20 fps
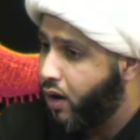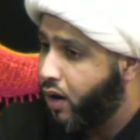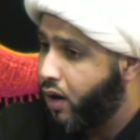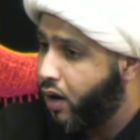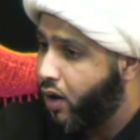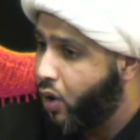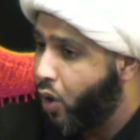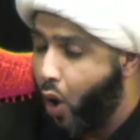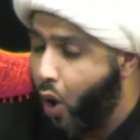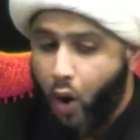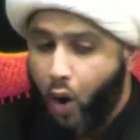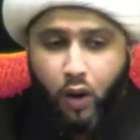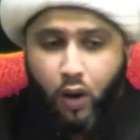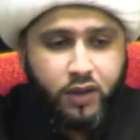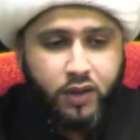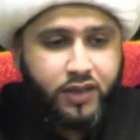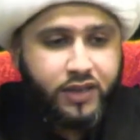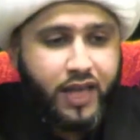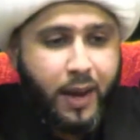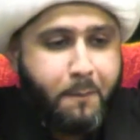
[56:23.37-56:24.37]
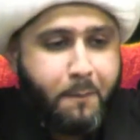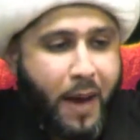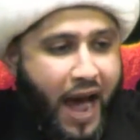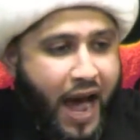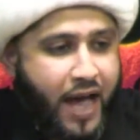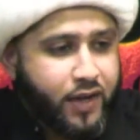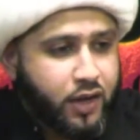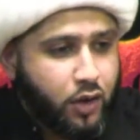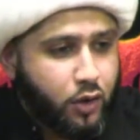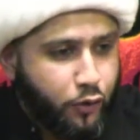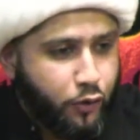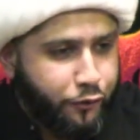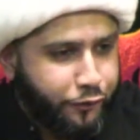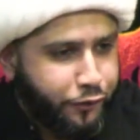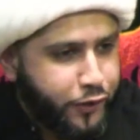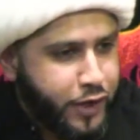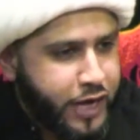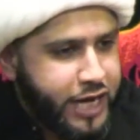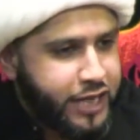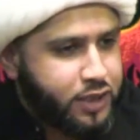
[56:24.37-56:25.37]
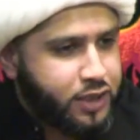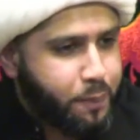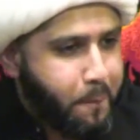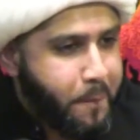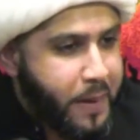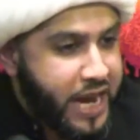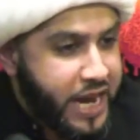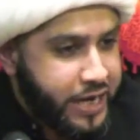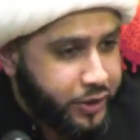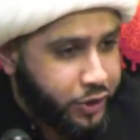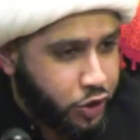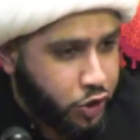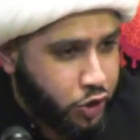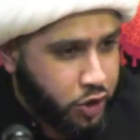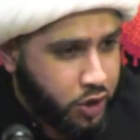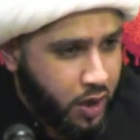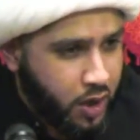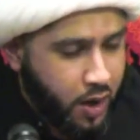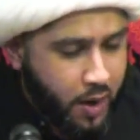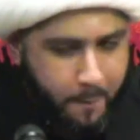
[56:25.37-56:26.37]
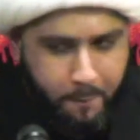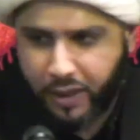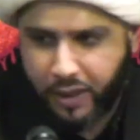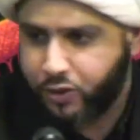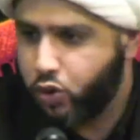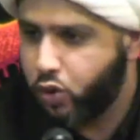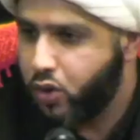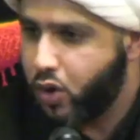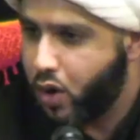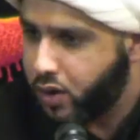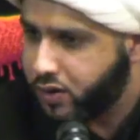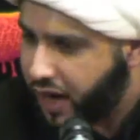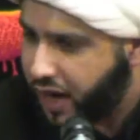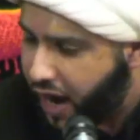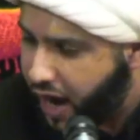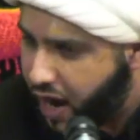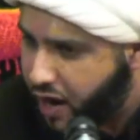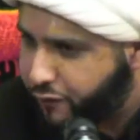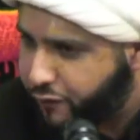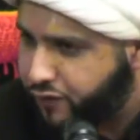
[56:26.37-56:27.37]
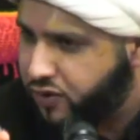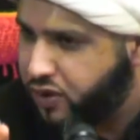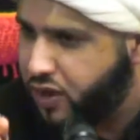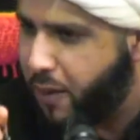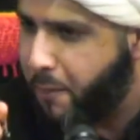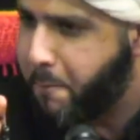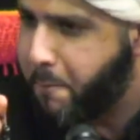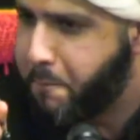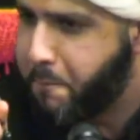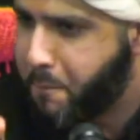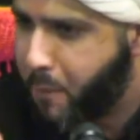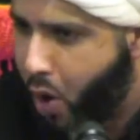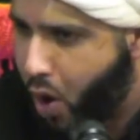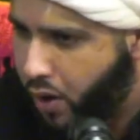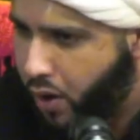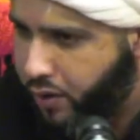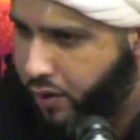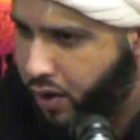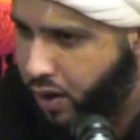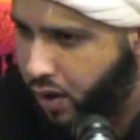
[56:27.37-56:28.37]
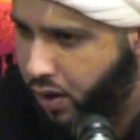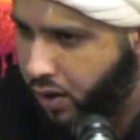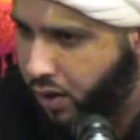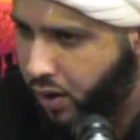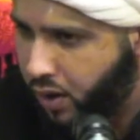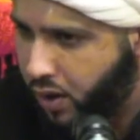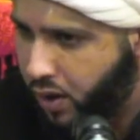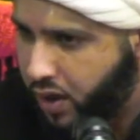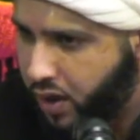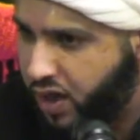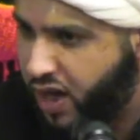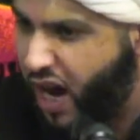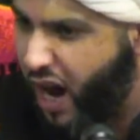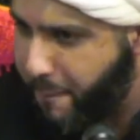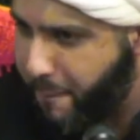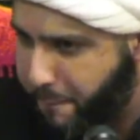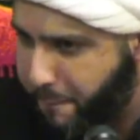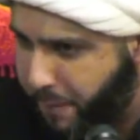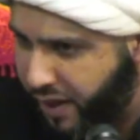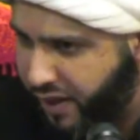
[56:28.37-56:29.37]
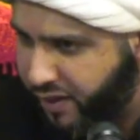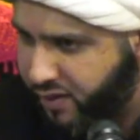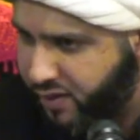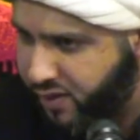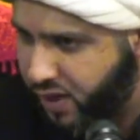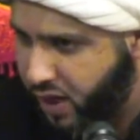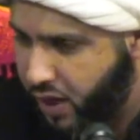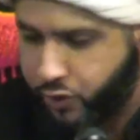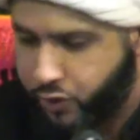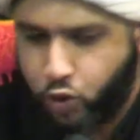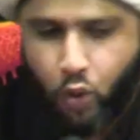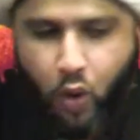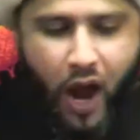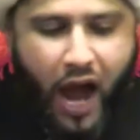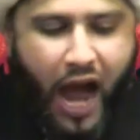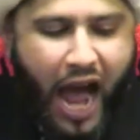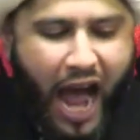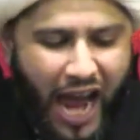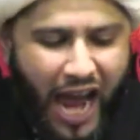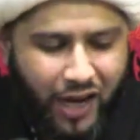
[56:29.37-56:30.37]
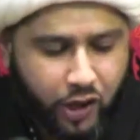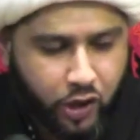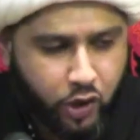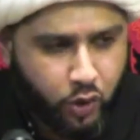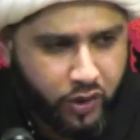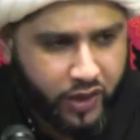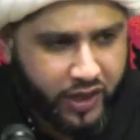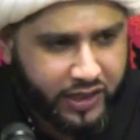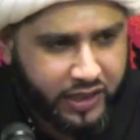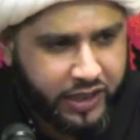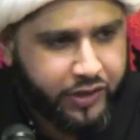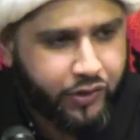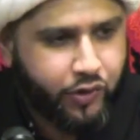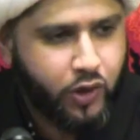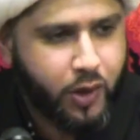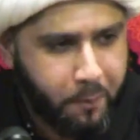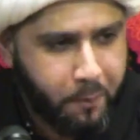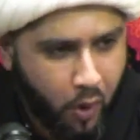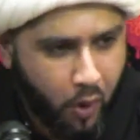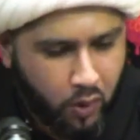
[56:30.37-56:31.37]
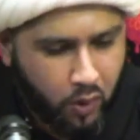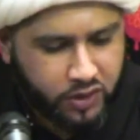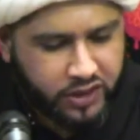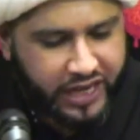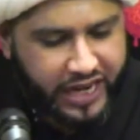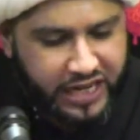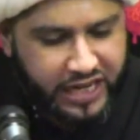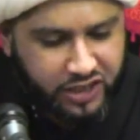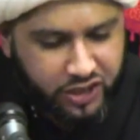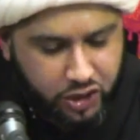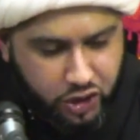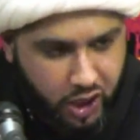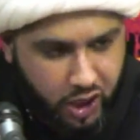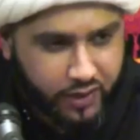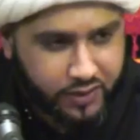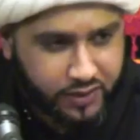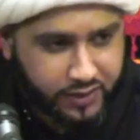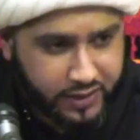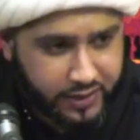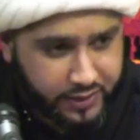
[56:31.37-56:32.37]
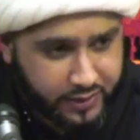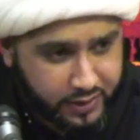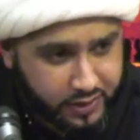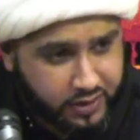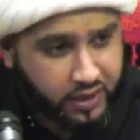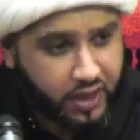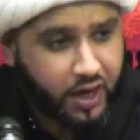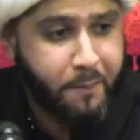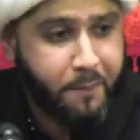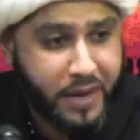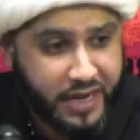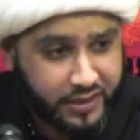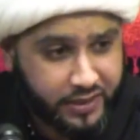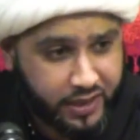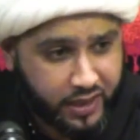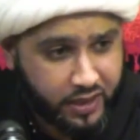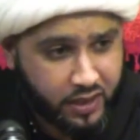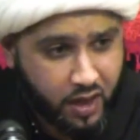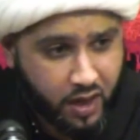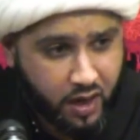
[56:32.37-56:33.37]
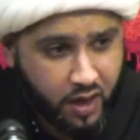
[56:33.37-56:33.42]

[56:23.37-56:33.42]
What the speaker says: hold the banner of free speech, but do not have the moral compass to accurately report injustices committed